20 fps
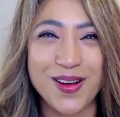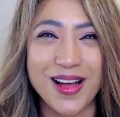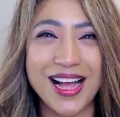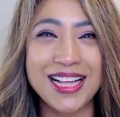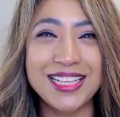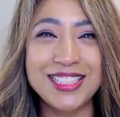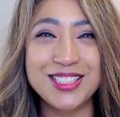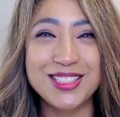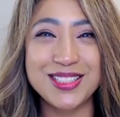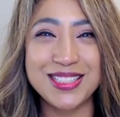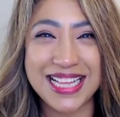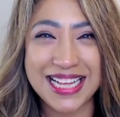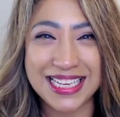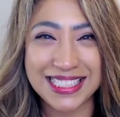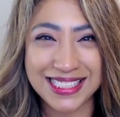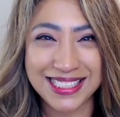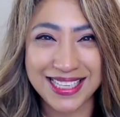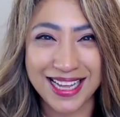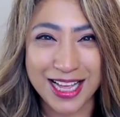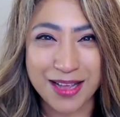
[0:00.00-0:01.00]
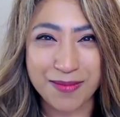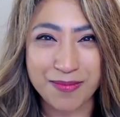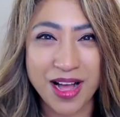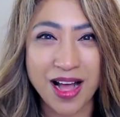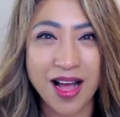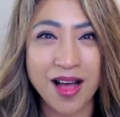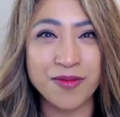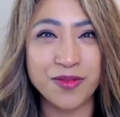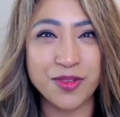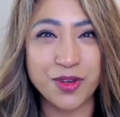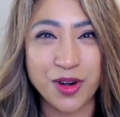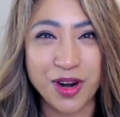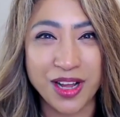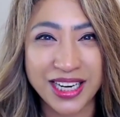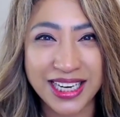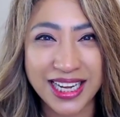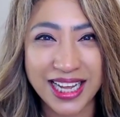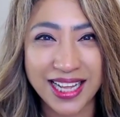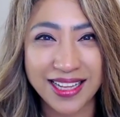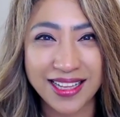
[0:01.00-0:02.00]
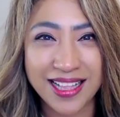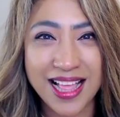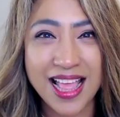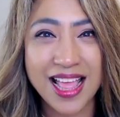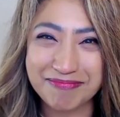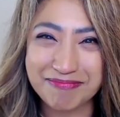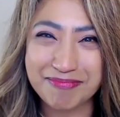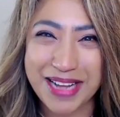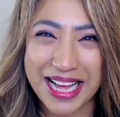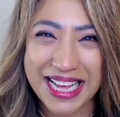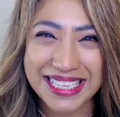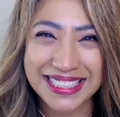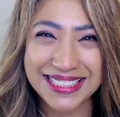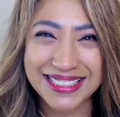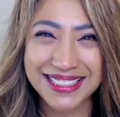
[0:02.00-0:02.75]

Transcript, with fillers: Until next time, I'm Veronica. Bye.